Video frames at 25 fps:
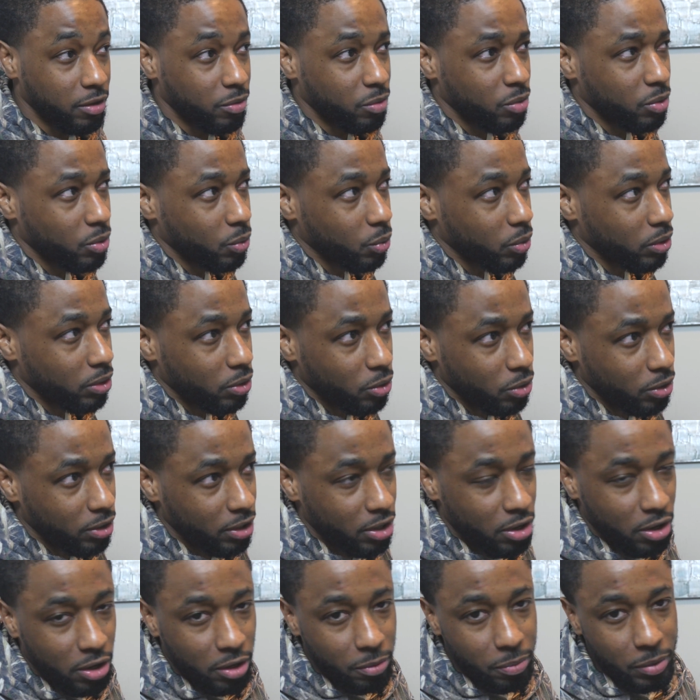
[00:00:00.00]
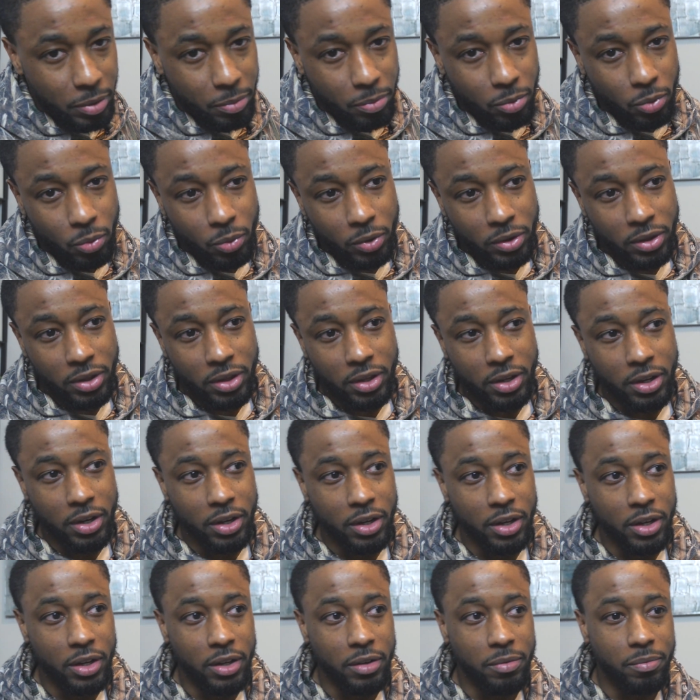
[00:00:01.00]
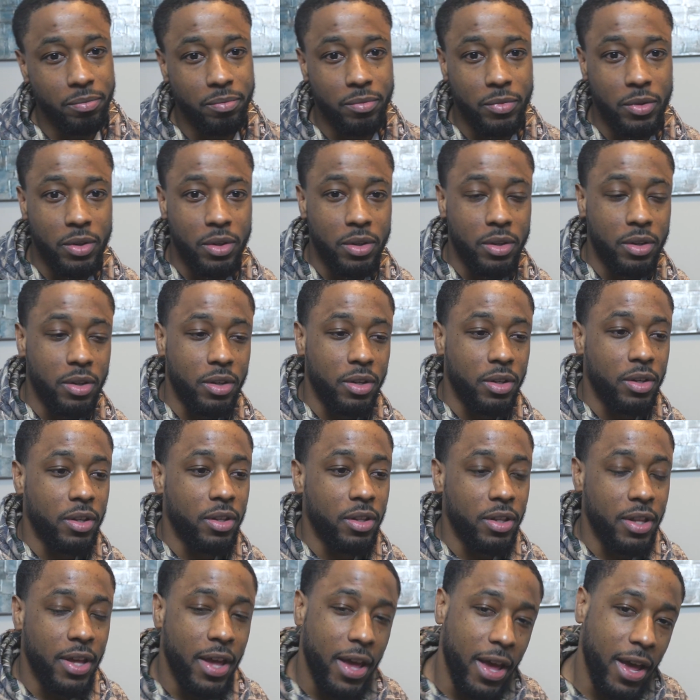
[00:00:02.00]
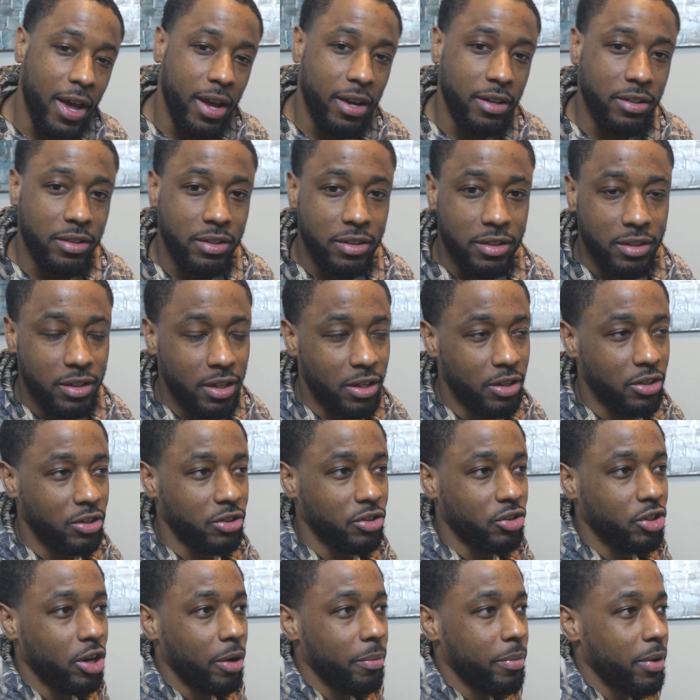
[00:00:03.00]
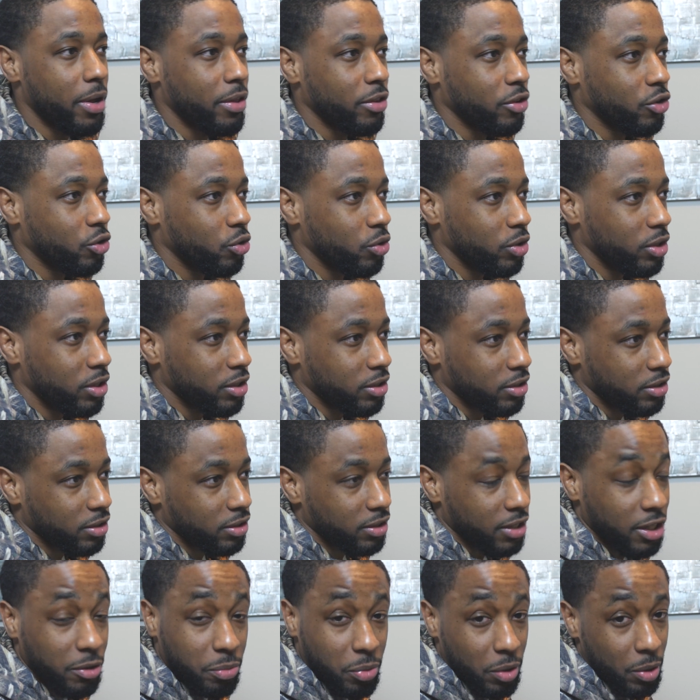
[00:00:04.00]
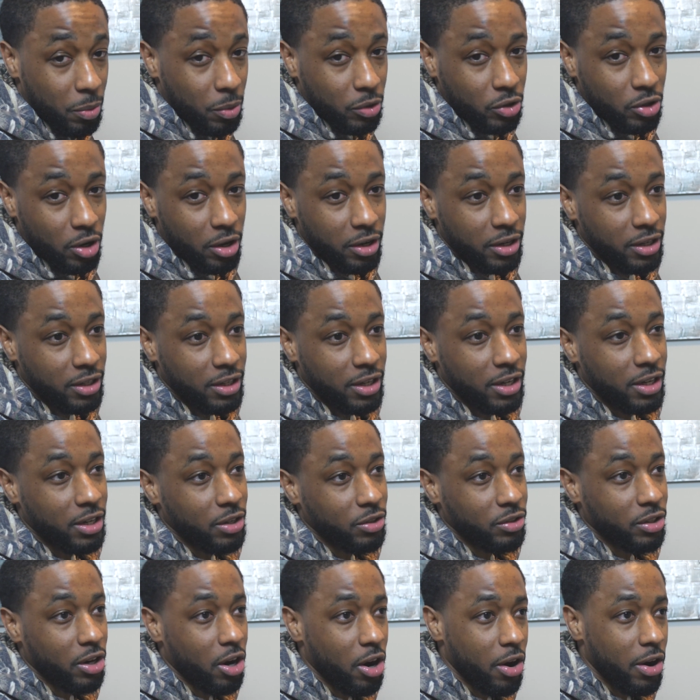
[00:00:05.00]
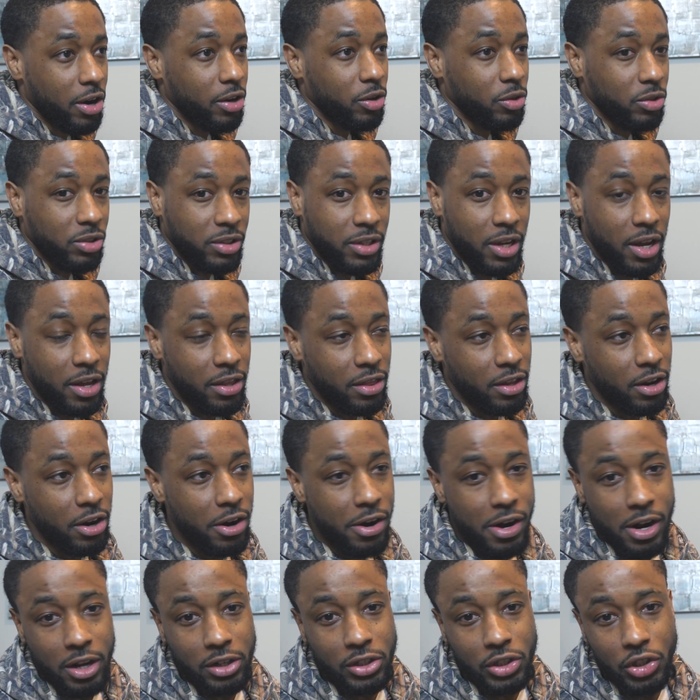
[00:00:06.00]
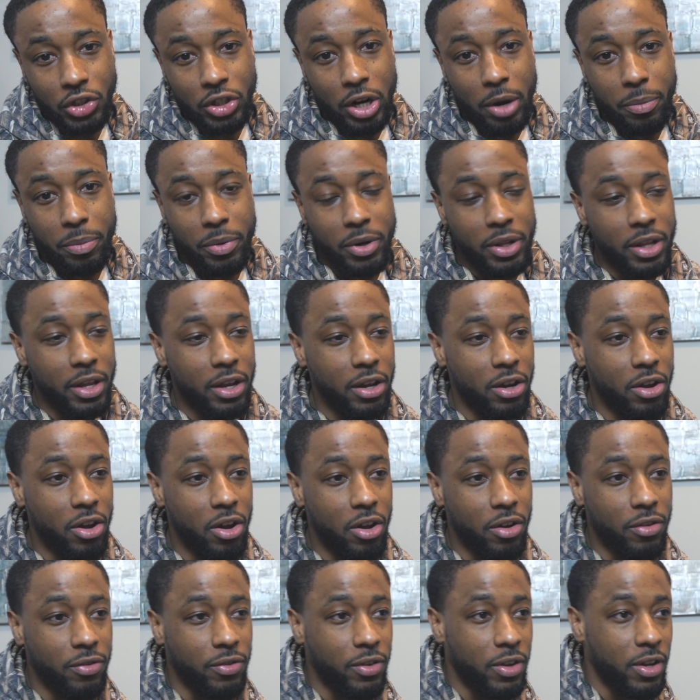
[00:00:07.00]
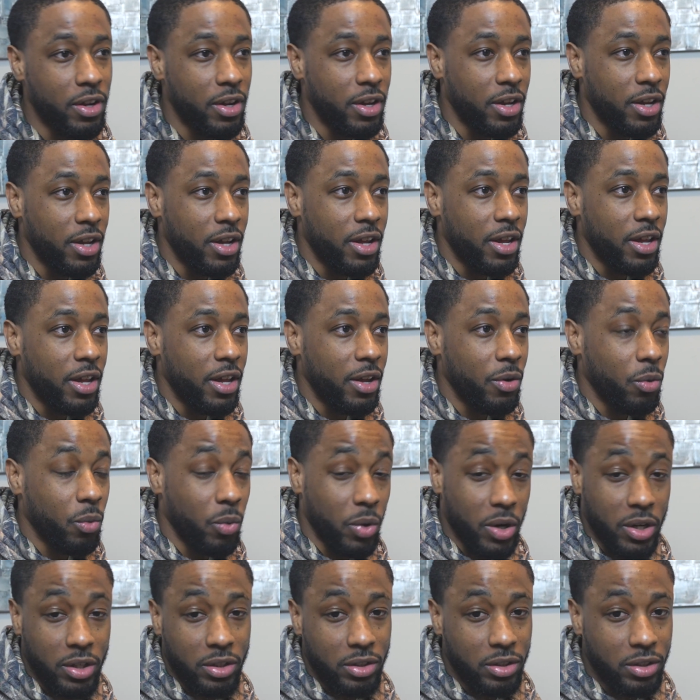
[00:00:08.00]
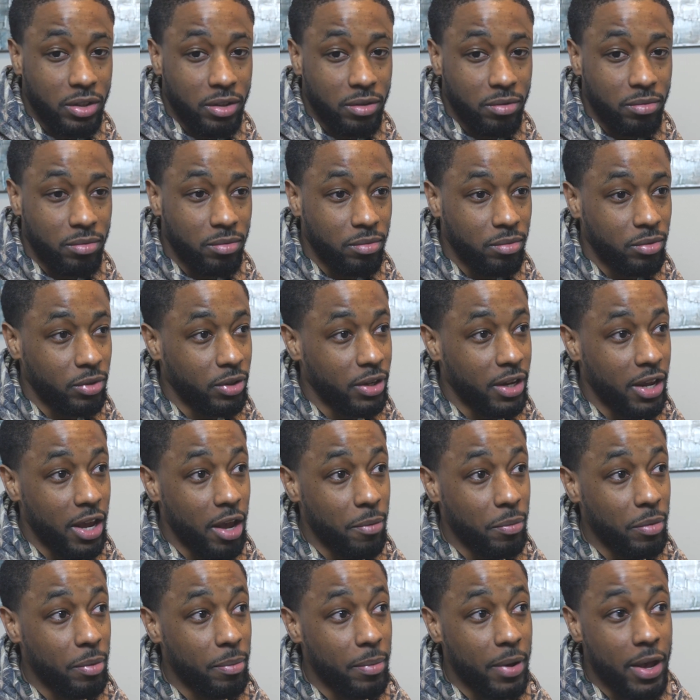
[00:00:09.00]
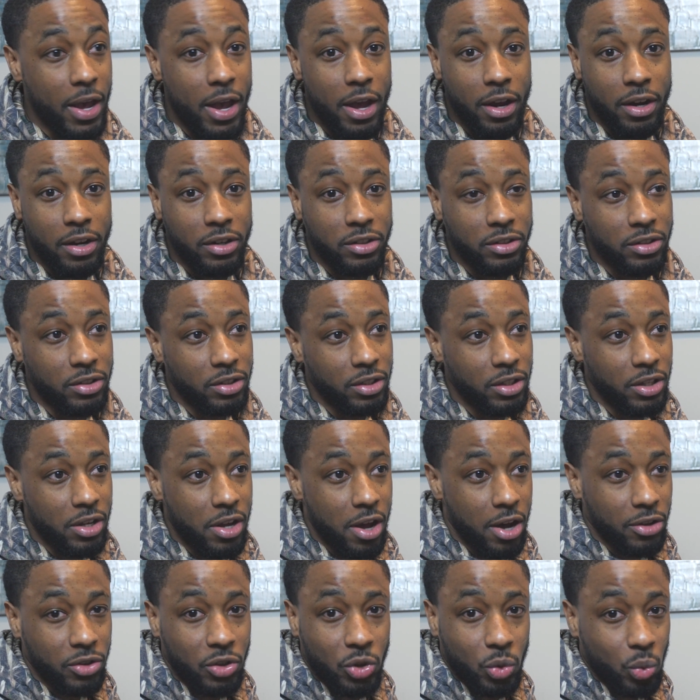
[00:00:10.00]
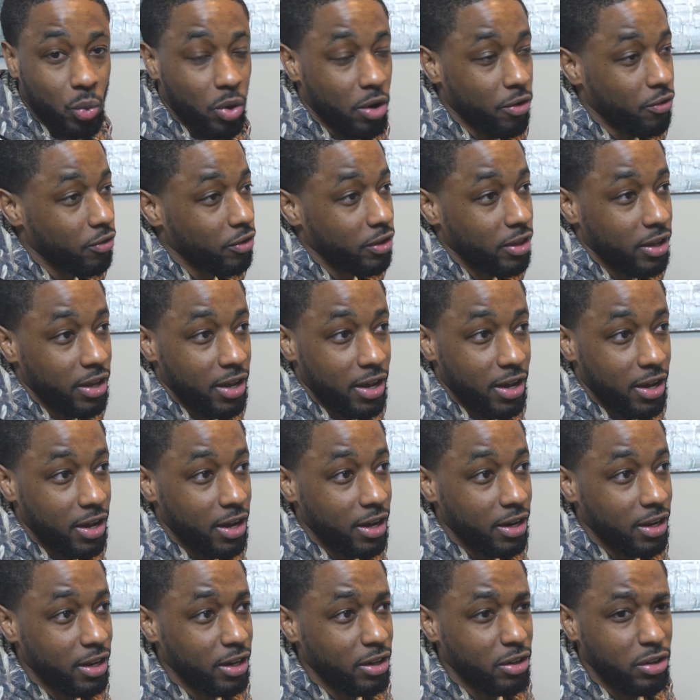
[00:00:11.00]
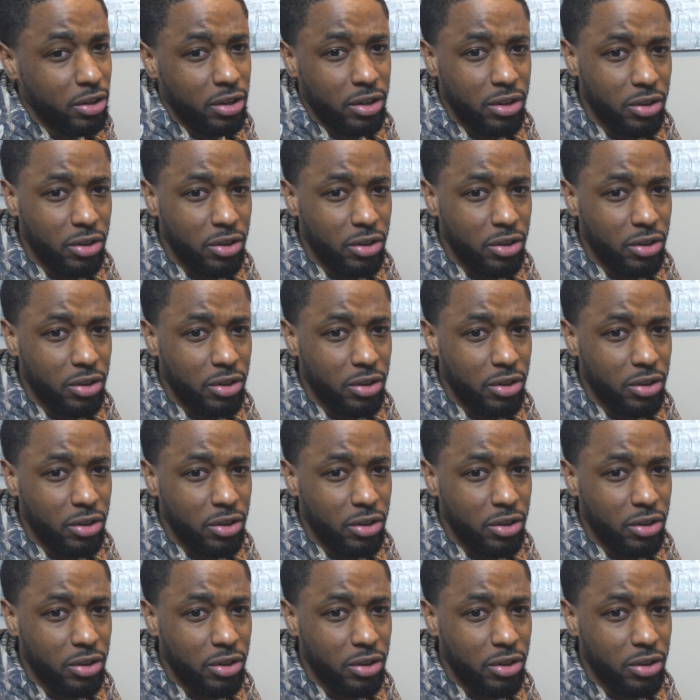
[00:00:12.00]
who they call the people with the axe, and he just chopped down the trees. That's pretty much all he did. He was like, all right, you stand there and I'll just chop your leg off, which you can't be mad because he also swung for the head. And